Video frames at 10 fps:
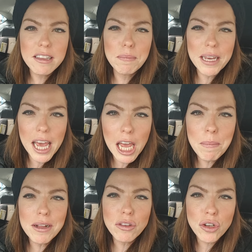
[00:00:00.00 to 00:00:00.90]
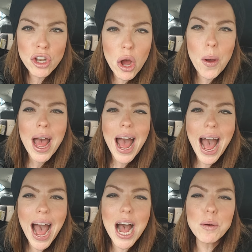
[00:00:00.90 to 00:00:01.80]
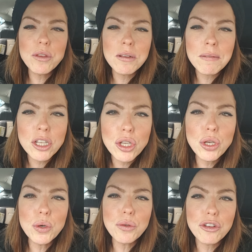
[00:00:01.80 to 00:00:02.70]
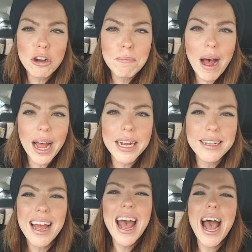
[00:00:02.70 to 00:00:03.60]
to be able to know how to use your mind,